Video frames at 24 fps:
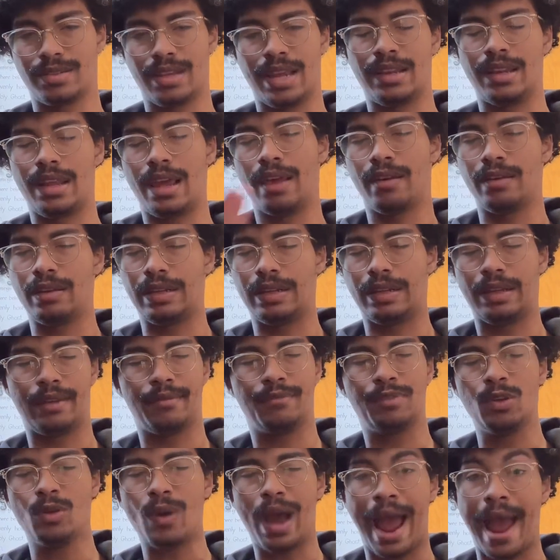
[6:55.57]
And
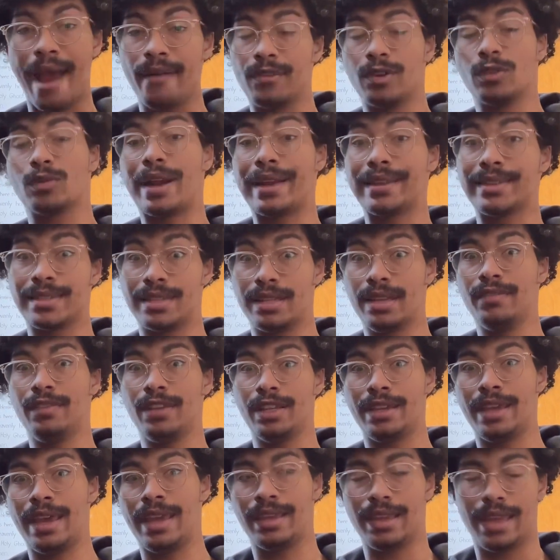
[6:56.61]
if you haven't read
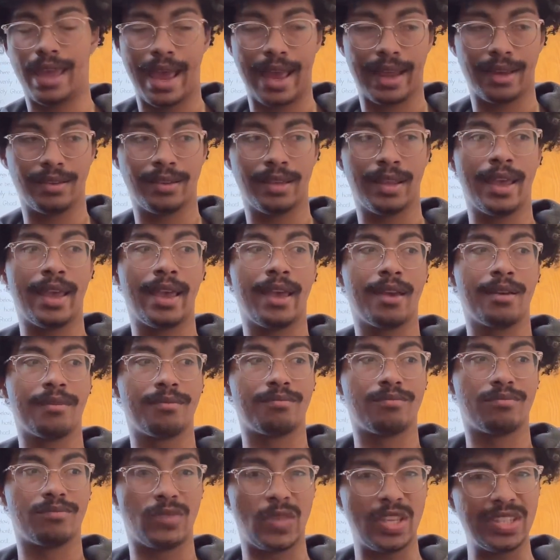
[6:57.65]
Stephen King yet,
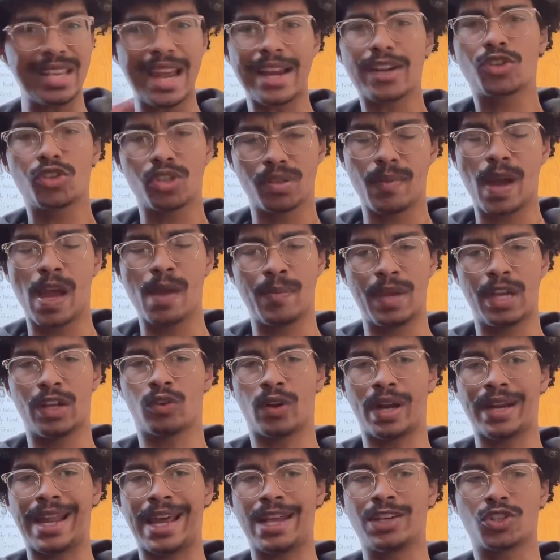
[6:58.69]
this actually might be a
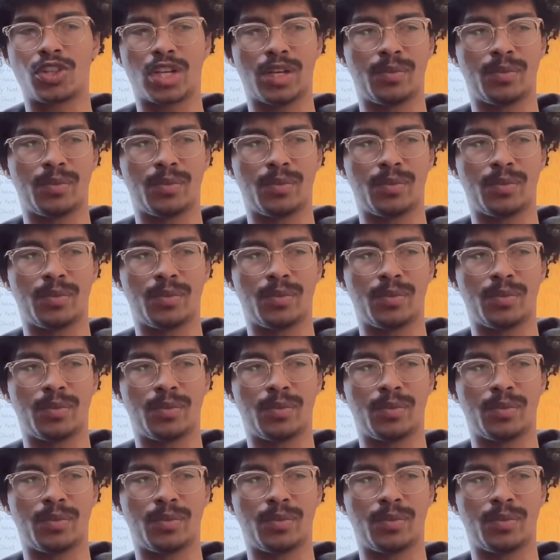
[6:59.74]
great entry